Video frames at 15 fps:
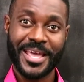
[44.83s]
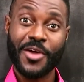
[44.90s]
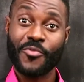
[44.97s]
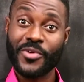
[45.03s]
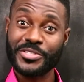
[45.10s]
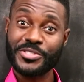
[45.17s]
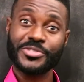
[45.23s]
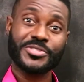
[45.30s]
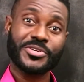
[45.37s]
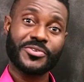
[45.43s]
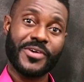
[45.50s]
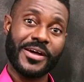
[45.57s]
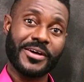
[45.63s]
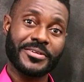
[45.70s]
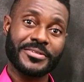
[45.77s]
Richard
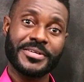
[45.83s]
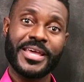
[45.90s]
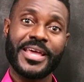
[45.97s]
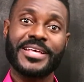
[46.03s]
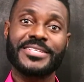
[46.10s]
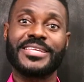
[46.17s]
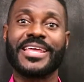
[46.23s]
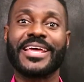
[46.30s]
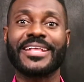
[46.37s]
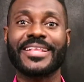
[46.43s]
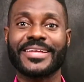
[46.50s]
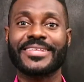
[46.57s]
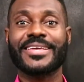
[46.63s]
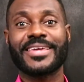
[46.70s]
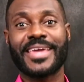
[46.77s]
Terrell is an
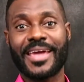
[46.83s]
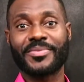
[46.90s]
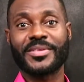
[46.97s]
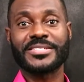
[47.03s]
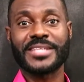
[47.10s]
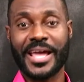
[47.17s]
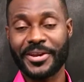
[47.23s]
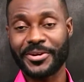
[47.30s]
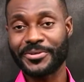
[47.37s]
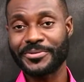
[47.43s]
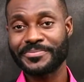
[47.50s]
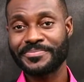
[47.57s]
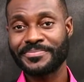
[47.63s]
eclectic game designer.